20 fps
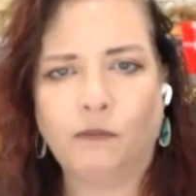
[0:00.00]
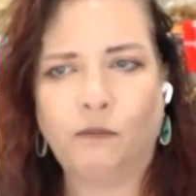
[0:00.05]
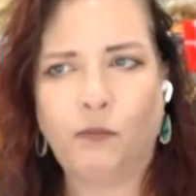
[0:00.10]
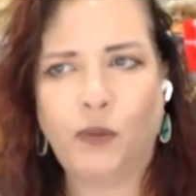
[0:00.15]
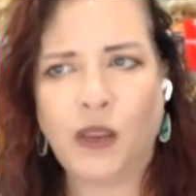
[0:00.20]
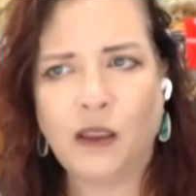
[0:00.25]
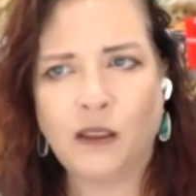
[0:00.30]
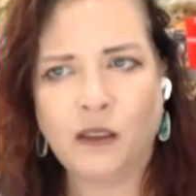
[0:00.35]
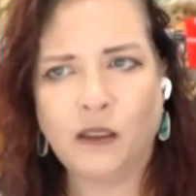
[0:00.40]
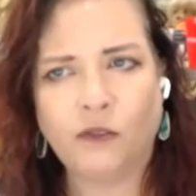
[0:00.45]

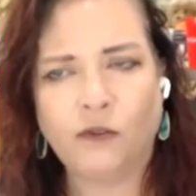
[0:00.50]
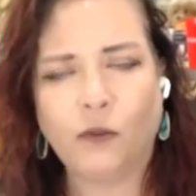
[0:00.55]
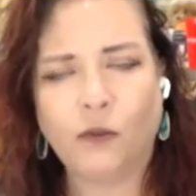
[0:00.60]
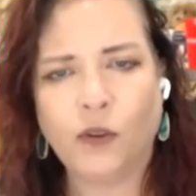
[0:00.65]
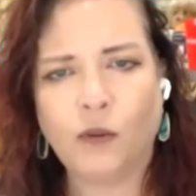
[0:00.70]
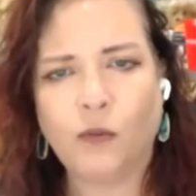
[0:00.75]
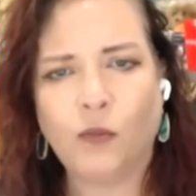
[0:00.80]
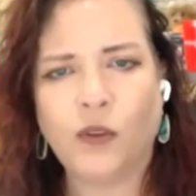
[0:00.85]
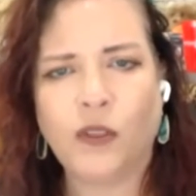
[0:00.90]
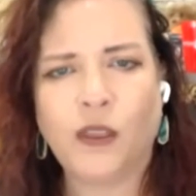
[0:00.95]
being there for
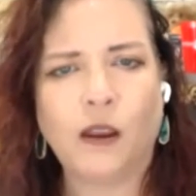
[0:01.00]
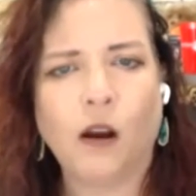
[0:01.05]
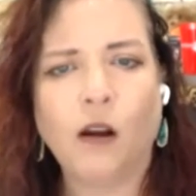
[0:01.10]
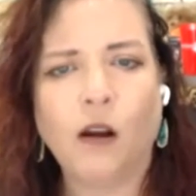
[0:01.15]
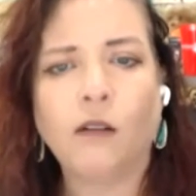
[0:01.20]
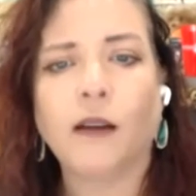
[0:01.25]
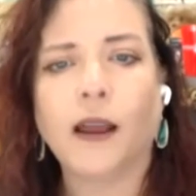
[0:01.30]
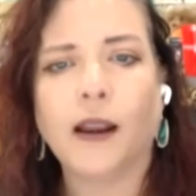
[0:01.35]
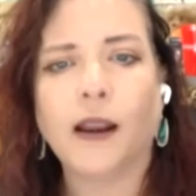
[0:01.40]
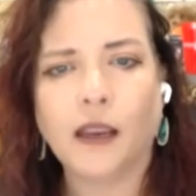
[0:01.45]
them when they
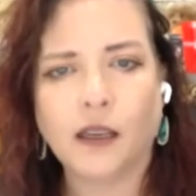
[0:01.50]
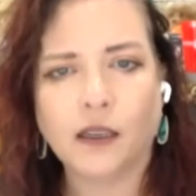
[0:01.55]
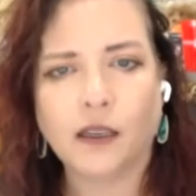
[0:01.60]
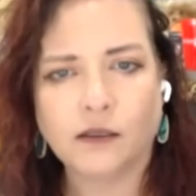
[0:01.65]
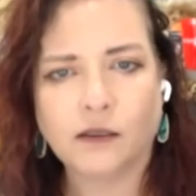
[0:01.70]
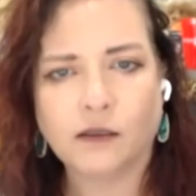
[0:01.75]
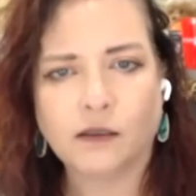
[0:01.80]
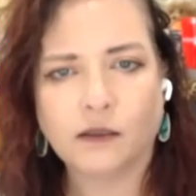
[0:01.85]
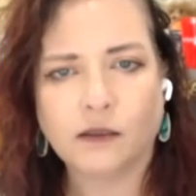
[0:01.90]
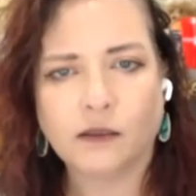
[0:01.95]
are ready
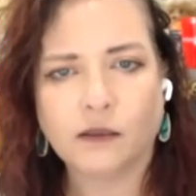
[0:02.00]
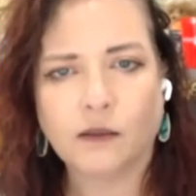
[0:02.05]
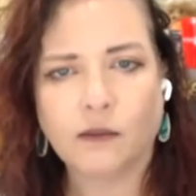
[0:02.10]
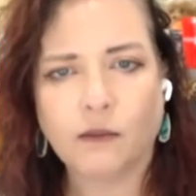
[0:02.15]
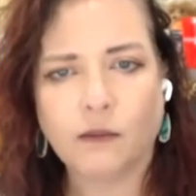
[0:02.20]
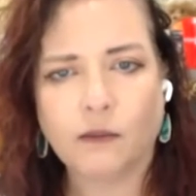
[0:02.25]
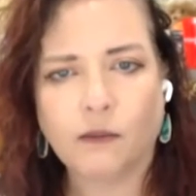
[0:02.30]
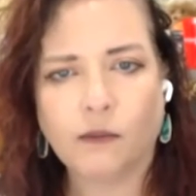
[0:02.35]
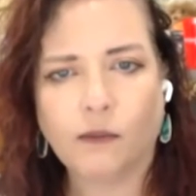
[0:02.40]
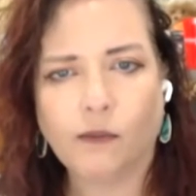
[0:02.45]

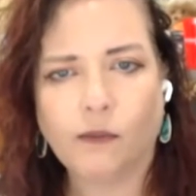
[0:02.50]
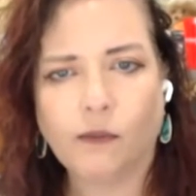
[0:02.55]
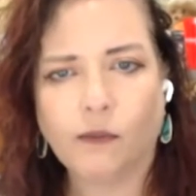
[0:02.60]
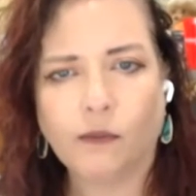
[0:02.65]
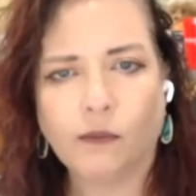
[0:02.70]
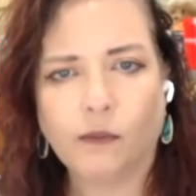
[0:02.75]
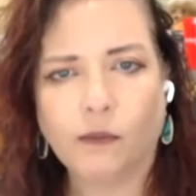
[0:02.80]
mm-hmm,